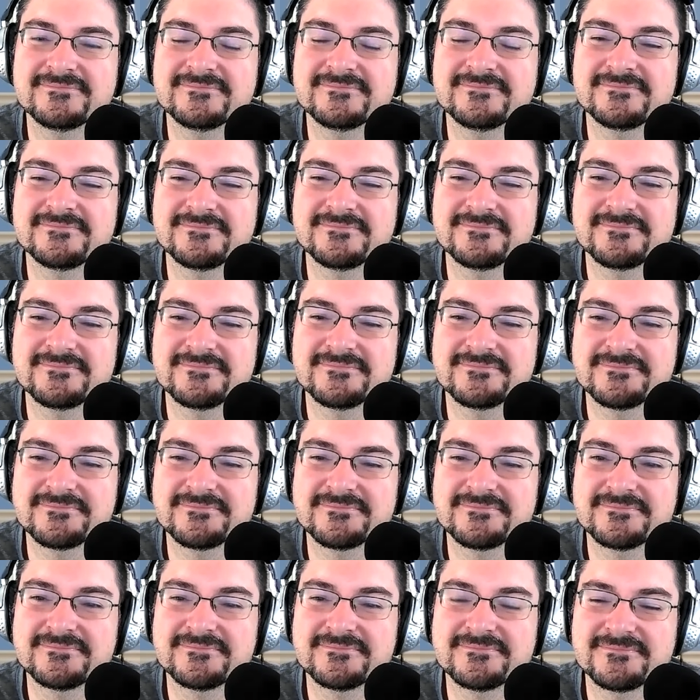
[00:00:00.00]

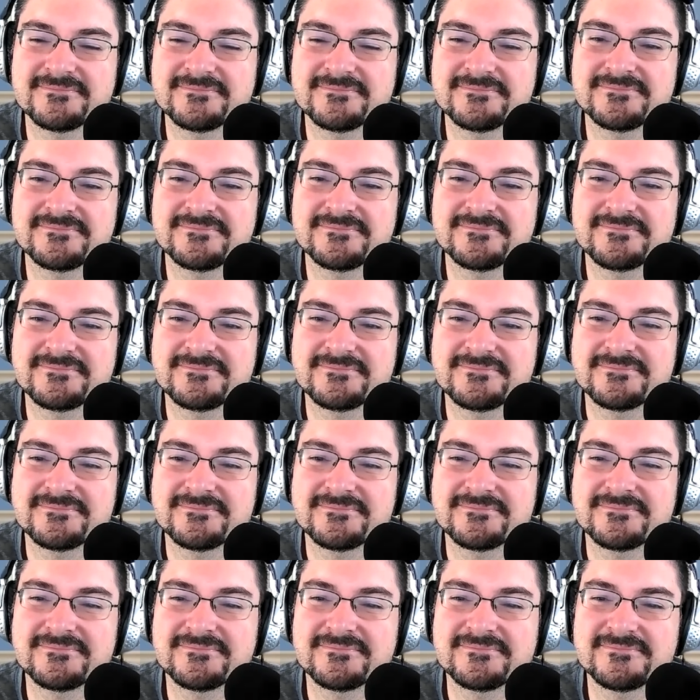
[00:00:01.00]

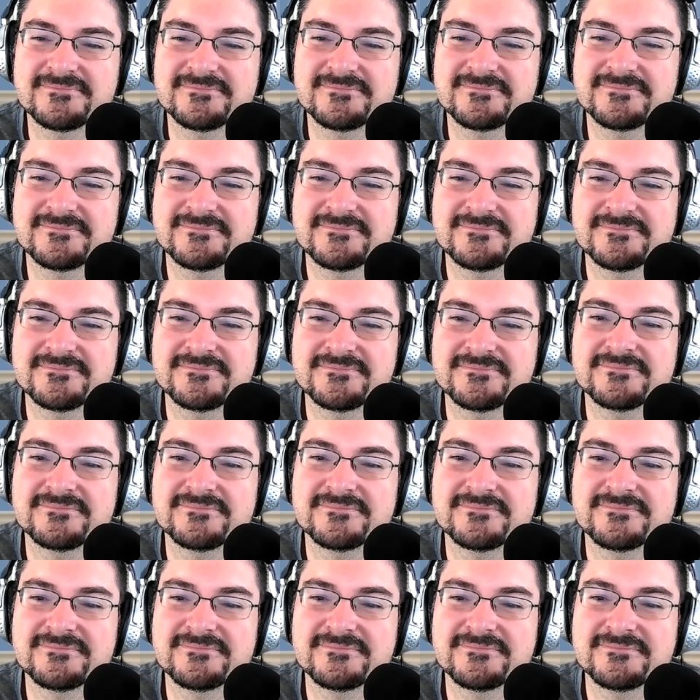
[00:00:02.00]

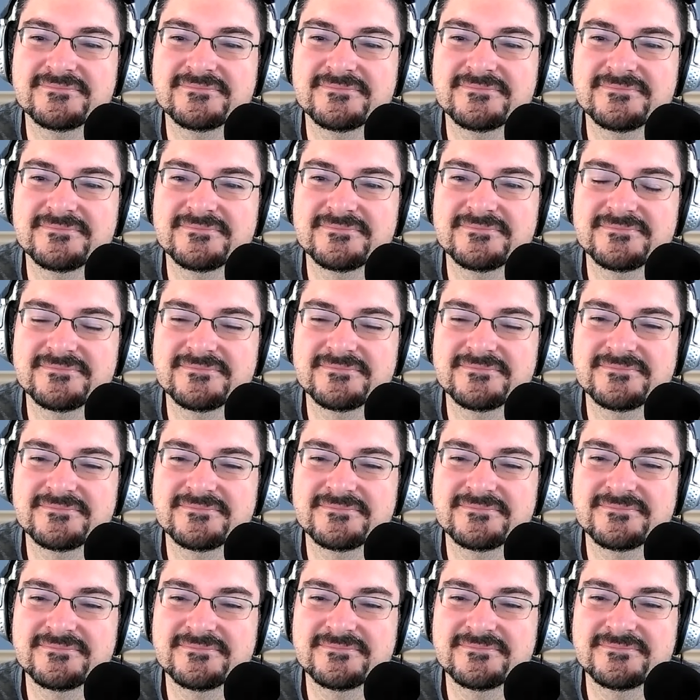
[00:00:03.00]

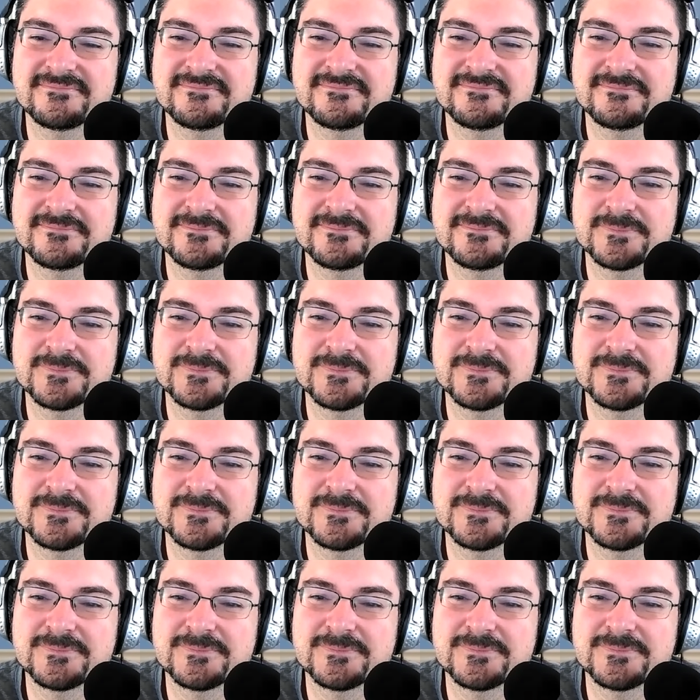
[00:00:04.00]
The person shown says nothing.